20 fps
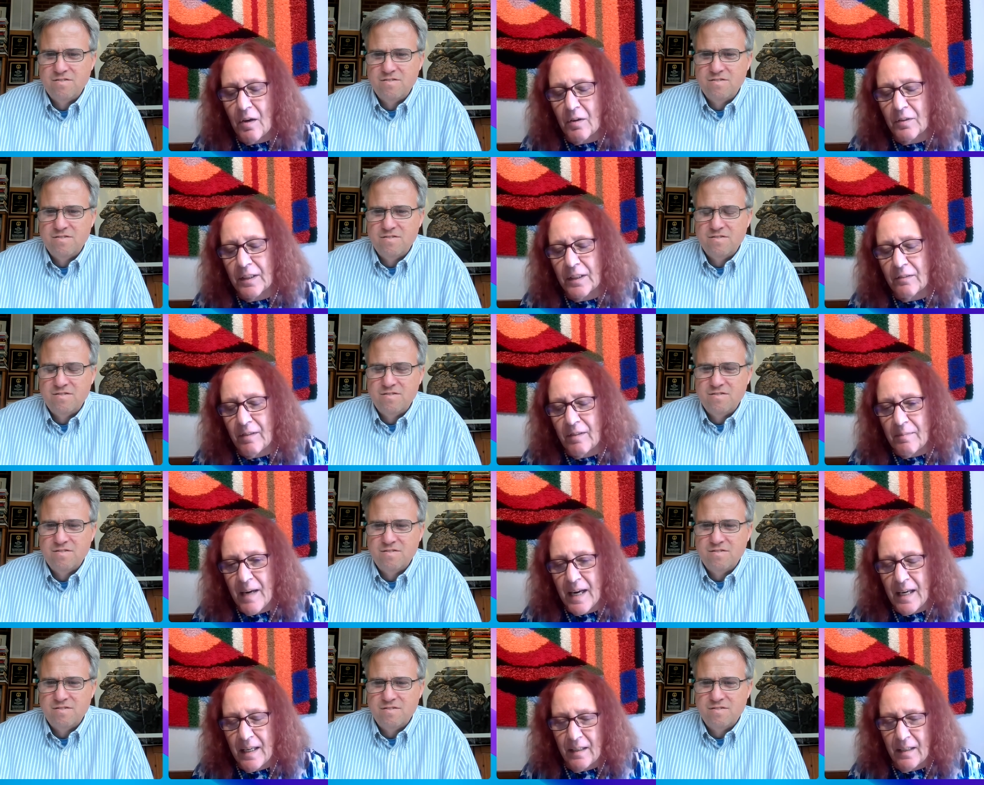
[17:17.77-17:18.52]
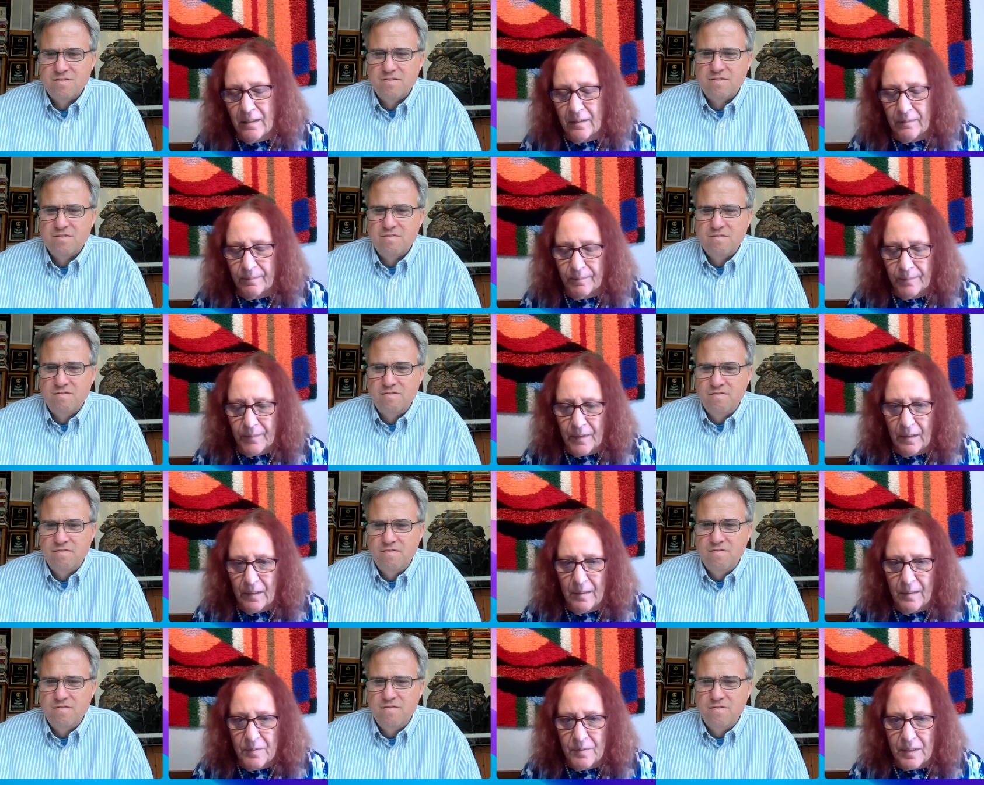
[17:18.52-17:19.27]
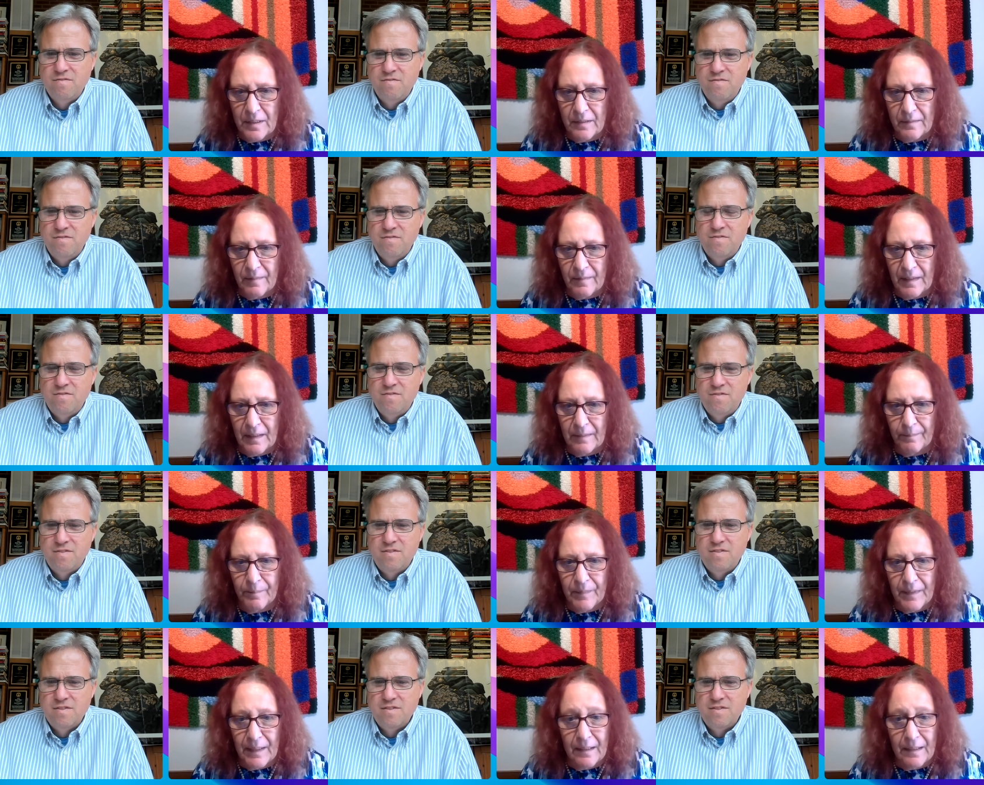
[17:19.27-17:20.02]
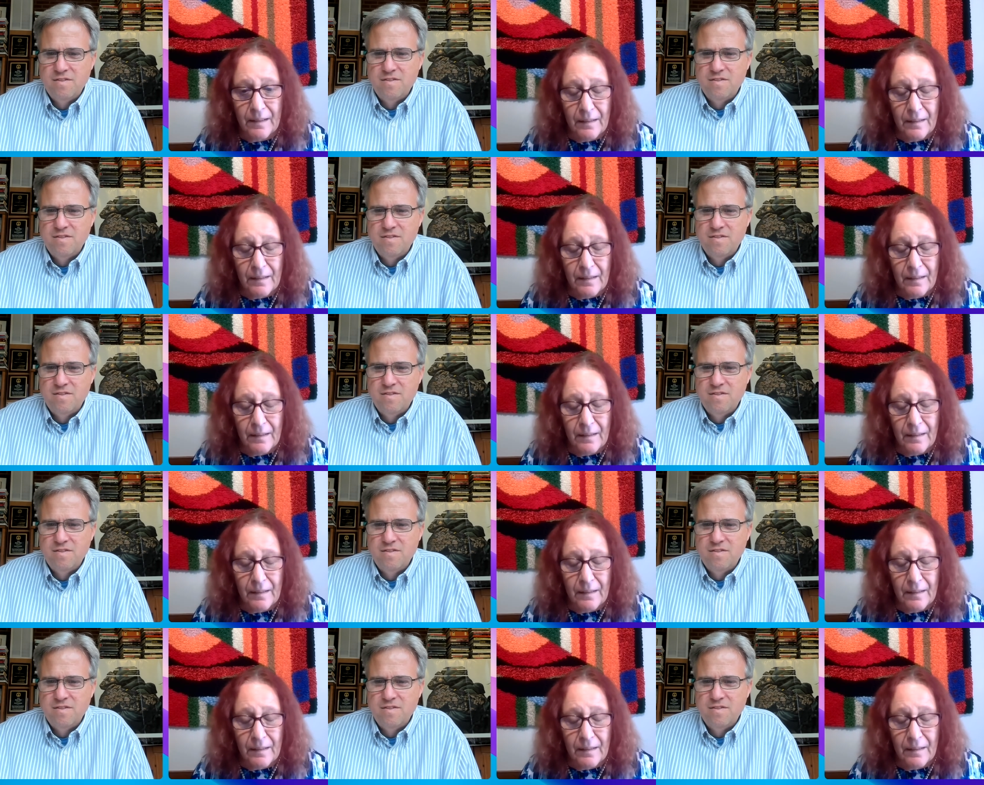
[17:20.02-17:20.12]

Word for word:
Speaker 1: And that's the only remaining arms